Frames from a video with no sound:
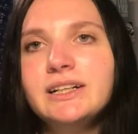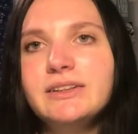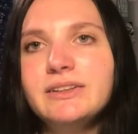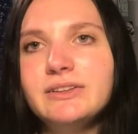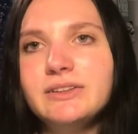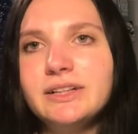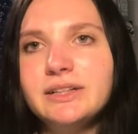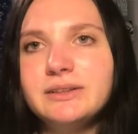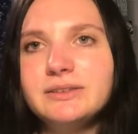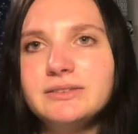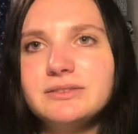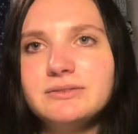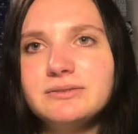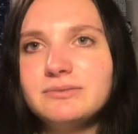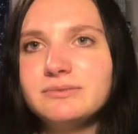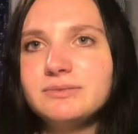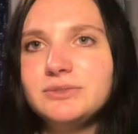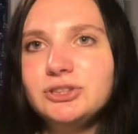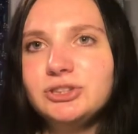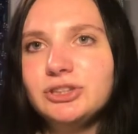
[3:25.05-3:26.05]
They'll like
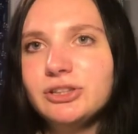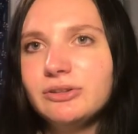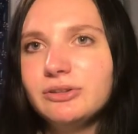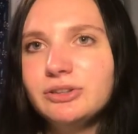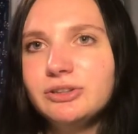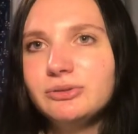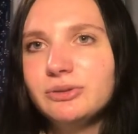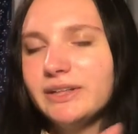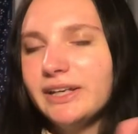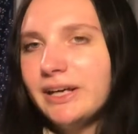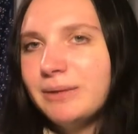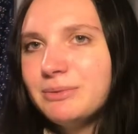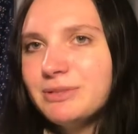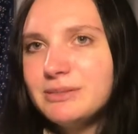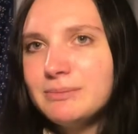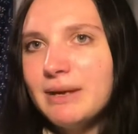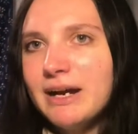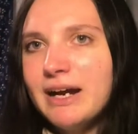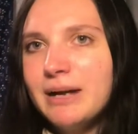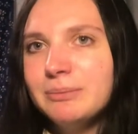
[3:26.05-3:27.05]
show you a
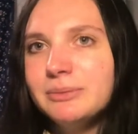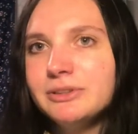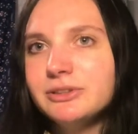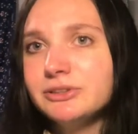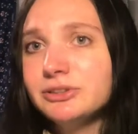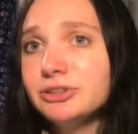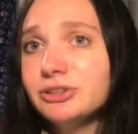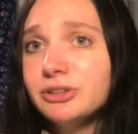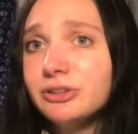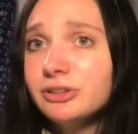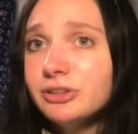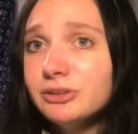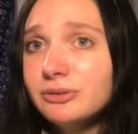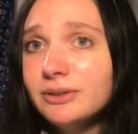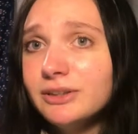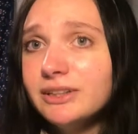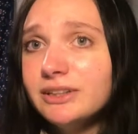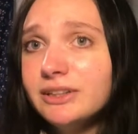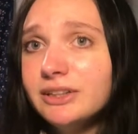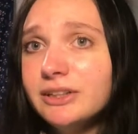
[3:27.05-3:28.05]
campus map and they'll show you
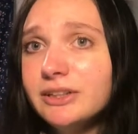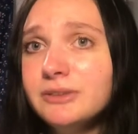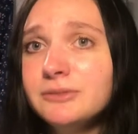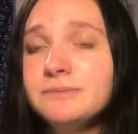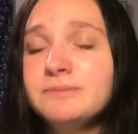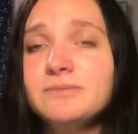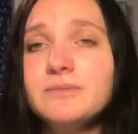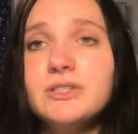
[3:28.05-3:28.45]
where to go.